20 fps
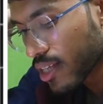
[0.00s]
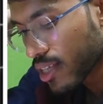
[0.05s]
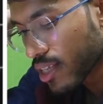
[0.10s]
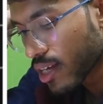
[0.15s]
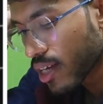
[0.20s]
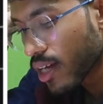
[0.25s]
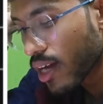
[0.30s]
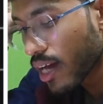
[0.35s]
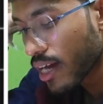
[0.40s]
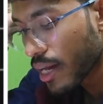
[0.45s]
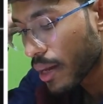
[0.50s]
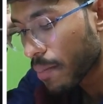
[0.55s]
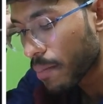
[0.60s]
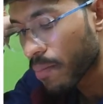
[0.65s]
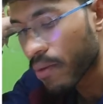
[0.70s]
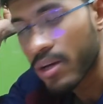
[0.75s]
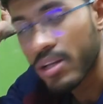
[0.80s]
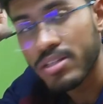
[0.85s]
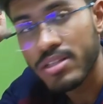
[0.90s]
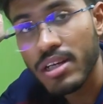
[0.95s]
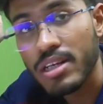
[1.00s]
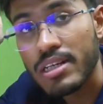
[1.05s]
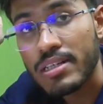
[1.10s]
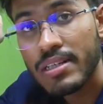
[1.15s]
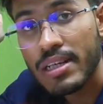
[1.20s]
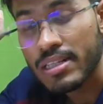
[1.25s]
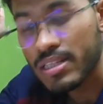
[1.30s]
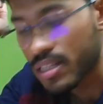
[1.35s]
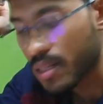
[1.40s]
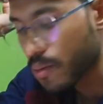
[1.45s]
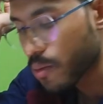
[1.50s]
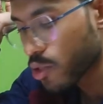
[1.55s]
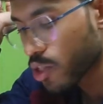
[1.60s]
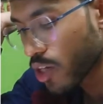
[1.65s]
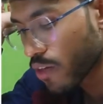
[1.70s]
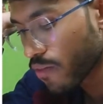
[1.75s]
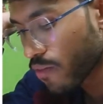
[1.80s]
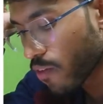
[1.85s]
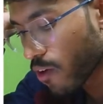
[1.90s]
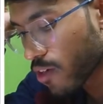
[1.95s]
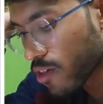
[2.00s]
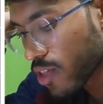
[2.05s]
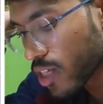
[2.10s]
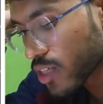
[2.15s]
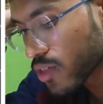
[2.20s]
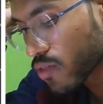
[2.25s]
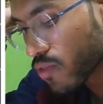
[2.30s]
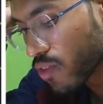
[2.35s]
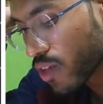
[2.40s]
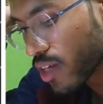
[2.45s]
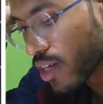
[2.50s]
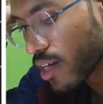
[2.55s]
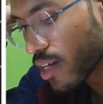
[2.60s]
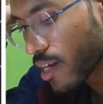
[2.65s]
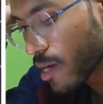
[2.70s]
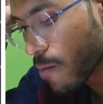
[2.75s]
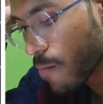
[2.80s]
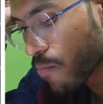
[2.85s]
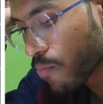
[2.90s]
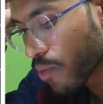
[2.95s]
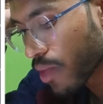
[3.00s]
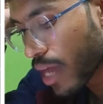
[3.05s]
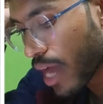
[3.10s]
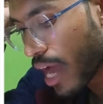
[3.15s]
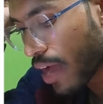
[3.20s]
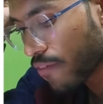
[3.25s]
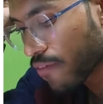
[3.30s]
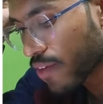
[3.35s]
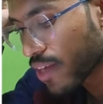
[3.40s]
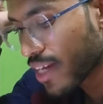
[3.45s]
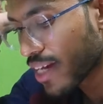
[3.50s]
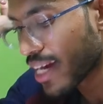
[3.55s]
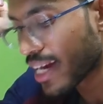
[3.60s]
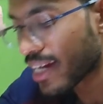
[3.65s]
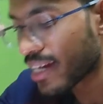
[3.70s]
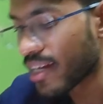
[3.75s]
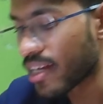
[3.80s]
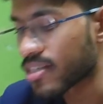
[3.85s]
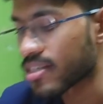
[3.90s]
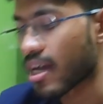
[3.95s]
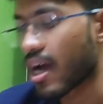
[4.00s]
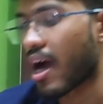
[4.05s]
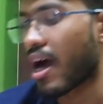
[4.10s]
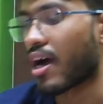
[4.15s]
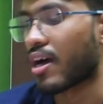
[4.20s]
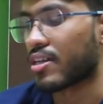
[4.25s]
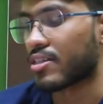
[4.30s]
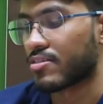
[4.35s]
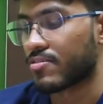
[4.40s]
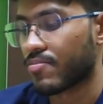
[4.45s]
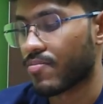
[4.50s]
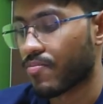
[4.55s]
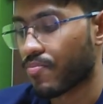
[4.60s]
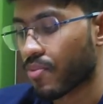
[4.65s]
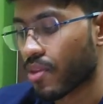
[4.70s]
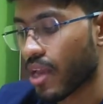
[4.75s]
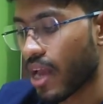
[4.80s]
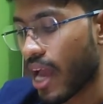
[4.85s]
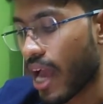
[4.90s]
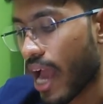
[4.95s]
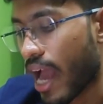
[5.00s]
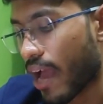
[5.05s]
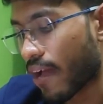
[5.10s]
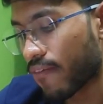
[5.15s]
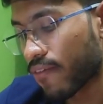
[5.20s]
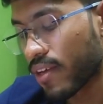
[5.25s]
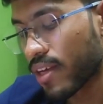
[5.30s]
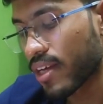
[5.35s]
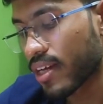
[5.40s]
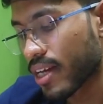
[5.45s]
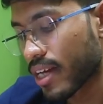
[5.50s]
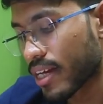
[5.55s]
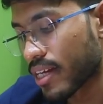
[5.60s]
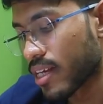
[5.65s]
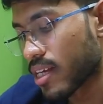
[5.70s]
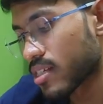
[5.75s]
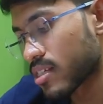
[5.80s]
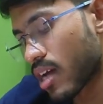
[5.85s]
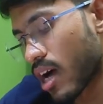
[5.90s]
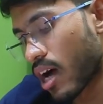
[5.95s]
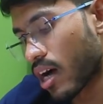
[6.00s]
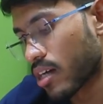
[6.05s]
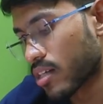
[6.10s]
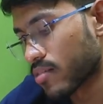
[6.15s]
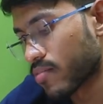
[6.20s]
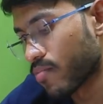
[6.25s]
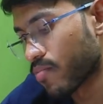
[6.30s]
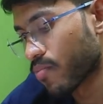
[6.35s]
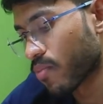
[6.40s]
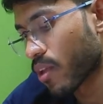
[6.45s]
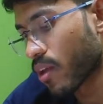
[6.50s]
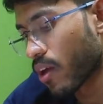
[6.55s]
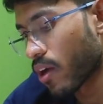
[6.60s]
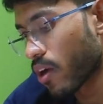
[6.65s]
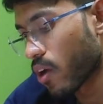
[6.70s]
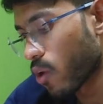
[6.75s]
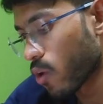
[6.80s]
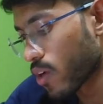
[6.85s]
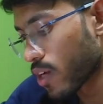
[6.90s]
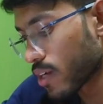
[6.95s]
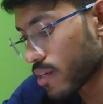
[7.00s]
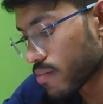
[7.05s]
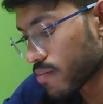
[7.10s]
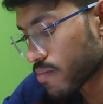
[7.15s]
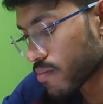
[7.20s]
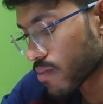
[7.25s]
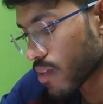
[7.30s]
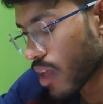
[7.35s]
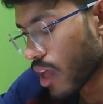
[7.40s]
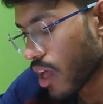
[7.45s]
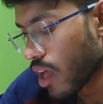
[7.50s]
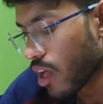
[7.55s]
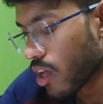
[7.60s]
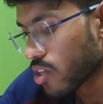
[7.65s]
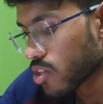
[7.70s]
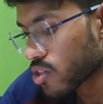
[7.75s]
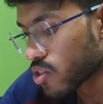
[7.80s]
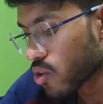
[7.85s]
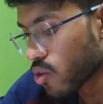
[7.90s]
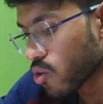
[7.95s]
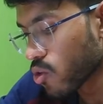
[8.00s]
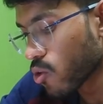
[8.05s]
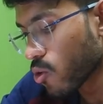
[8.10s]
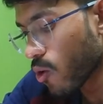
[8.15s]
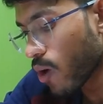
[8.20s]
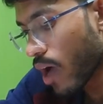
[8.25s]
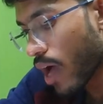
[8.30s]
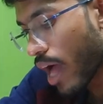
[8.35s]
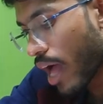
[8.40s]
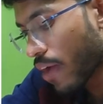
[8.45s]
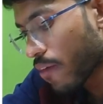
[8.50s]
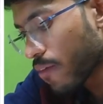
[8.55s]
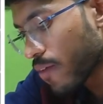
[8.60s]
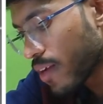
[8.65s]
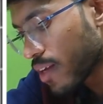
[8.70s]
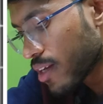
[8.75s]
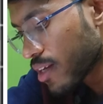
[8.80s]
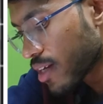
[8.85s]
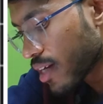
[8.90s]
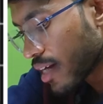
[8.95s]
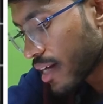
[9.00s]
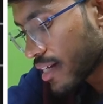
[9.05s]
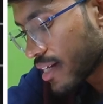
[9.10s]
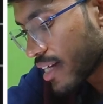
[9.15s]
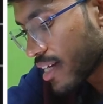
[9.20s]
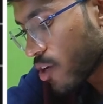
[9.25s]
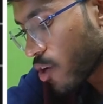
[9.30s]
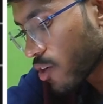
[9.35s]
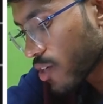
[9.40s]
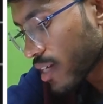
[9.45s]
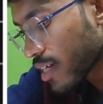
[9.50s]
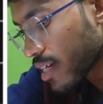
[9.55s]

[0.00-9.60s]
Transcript: the temperature distribution for the sphere having radius r. Having radius r. Okay. So I will denote